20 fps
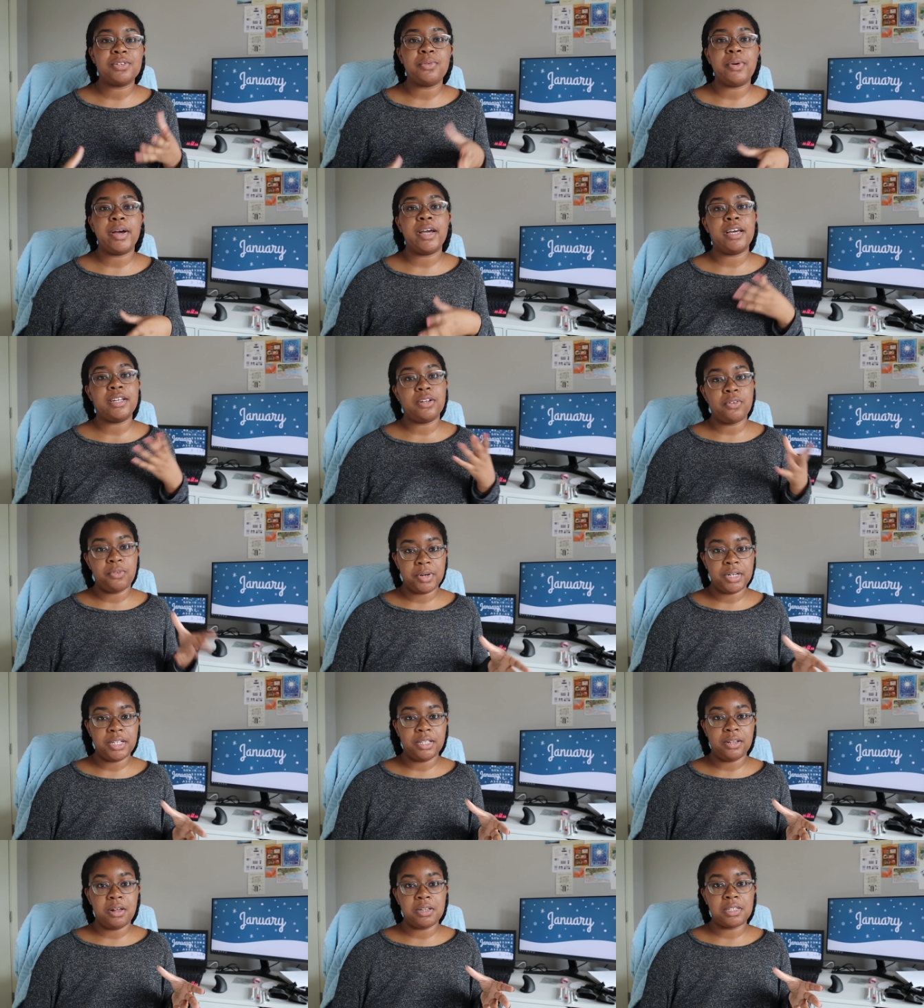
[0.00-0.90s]
So I had
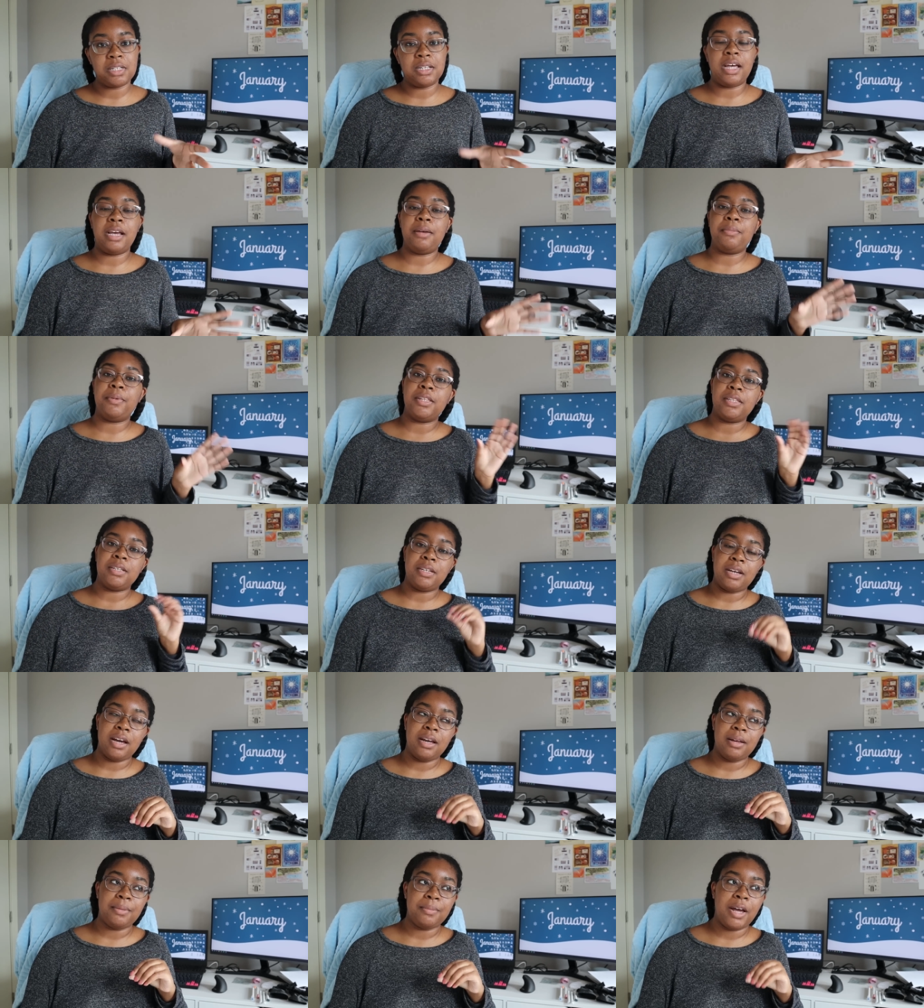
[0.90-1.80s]
already lost the light by the
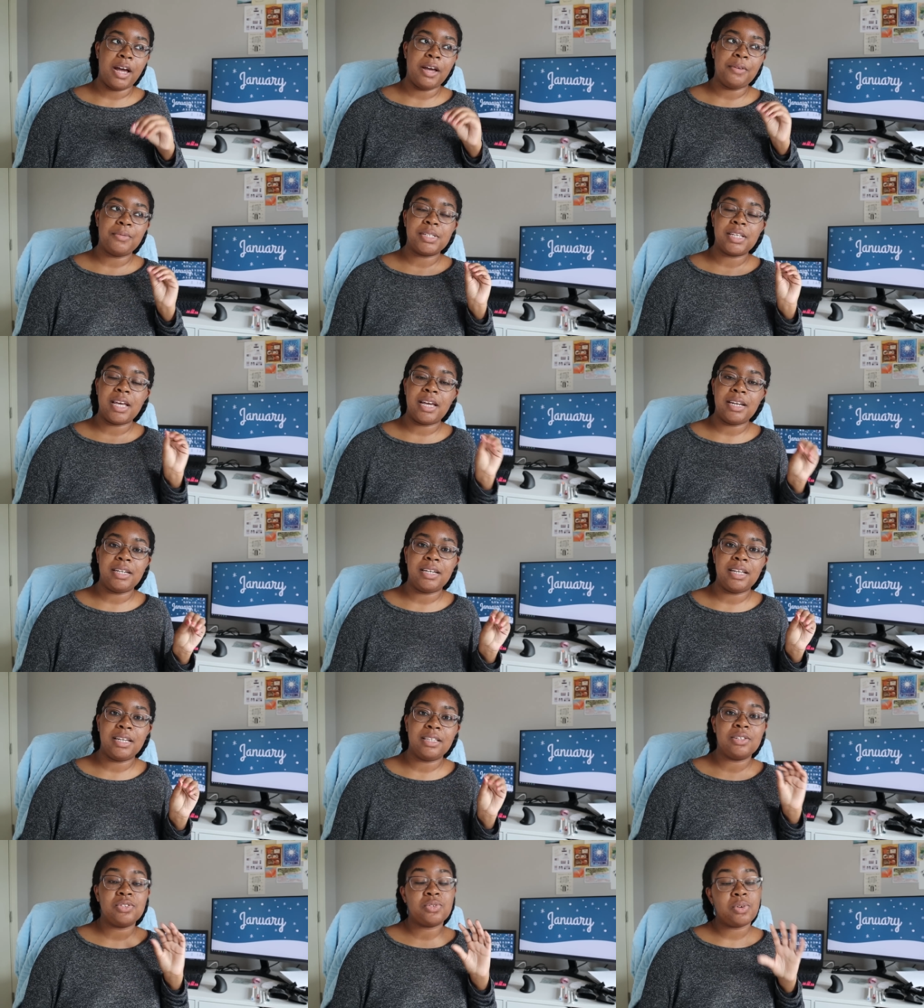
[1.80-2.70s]
time I was
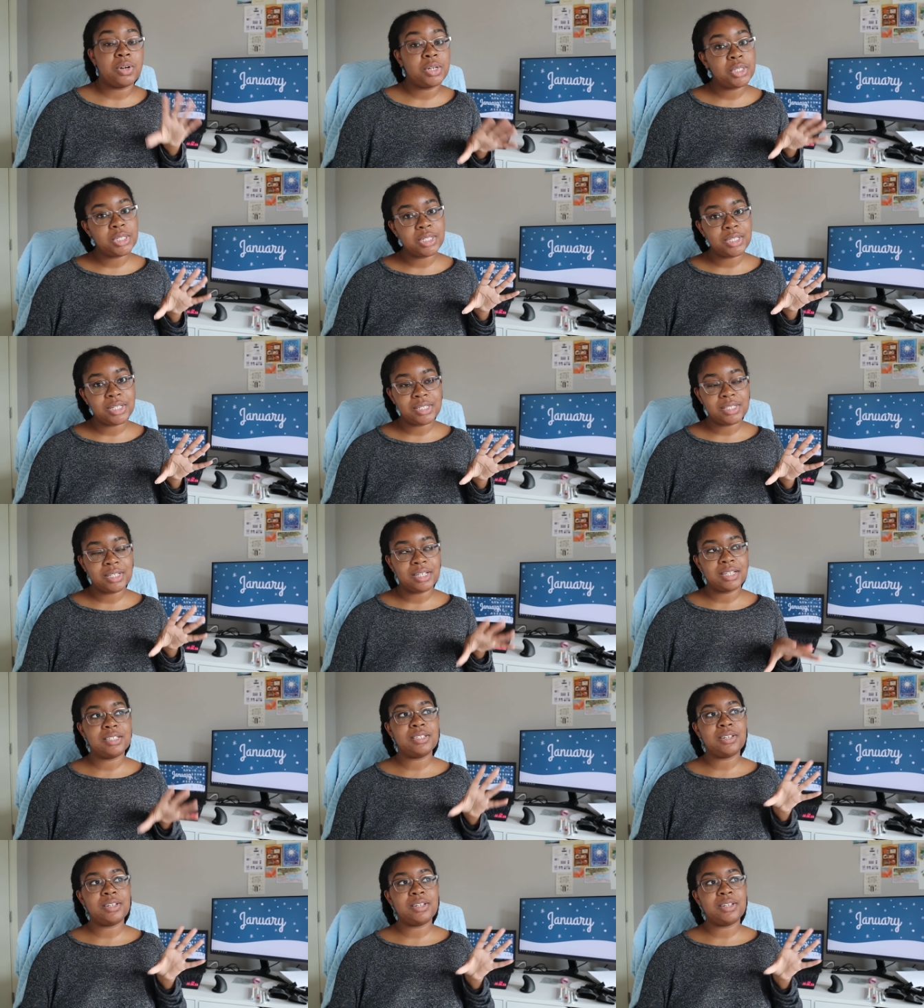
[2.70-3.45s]
editing the scrunchie listing.